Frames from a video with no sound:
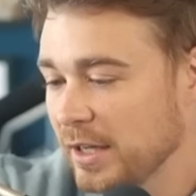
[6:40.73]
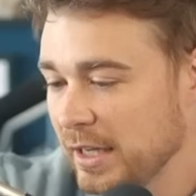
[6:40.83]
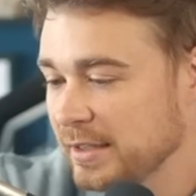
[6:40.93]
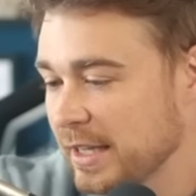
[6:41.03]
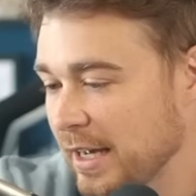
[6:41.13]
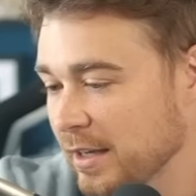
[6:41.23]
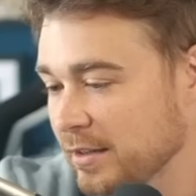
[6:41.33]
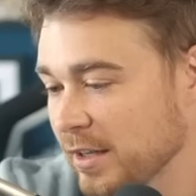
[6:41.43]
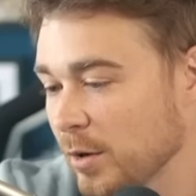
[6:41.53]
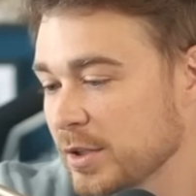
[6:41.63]
is that,
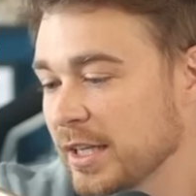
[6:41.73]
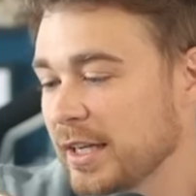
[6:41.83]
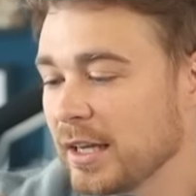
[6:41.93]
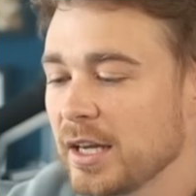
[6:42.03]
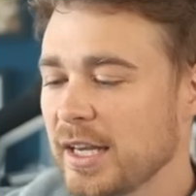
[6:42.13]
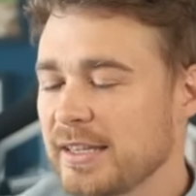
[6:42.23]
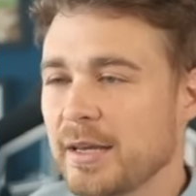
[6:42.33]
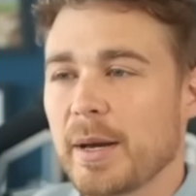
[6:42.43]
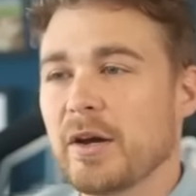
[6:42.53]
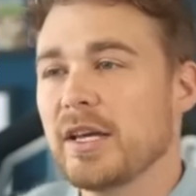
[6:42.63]
because I was thinking, is it
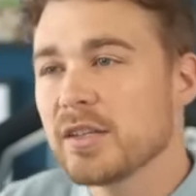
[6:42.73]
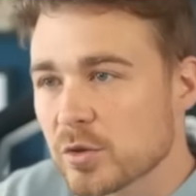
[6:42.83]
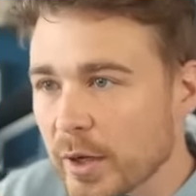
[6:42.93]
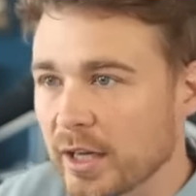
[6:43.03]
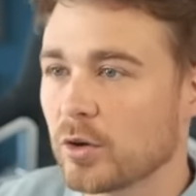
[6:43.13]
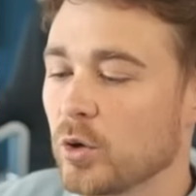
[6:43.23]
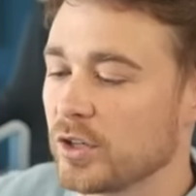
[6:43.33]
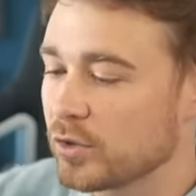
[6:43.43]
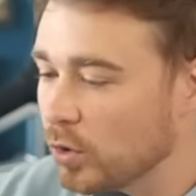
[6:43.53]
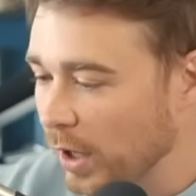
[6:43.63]
about in-swinging
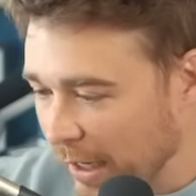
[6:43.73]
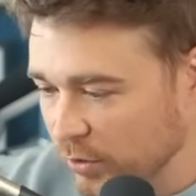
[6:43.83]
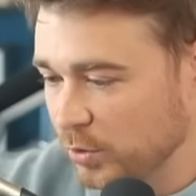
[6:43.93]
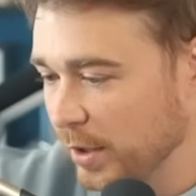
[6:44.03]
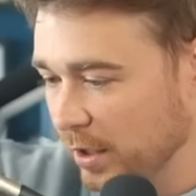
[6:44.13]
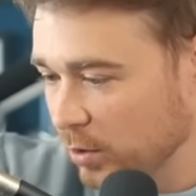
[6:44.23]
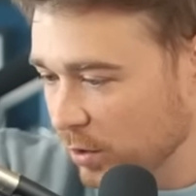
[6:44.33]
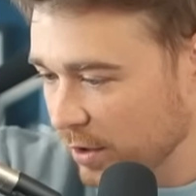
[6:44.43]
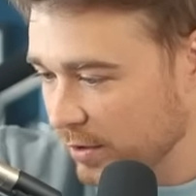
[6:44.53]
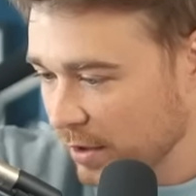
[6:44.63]
corners or out-swinging
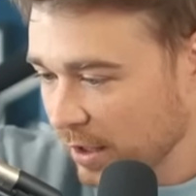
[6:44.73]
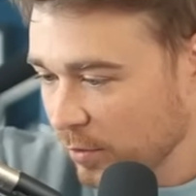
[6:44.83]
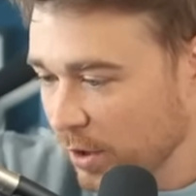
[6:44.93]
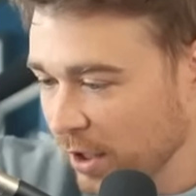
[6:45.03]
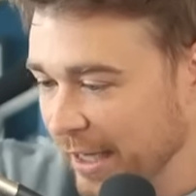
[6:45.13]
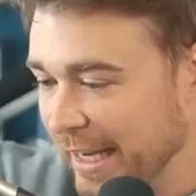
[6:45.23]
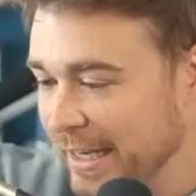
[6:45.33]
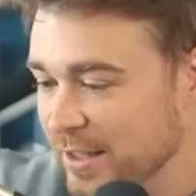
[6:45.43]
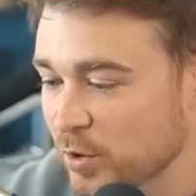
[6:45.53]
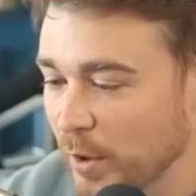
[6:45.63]
corners? If we look at
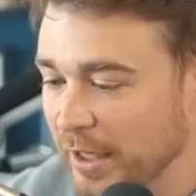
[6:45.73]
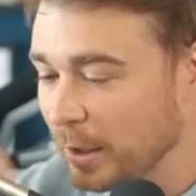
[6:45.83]
in-swinging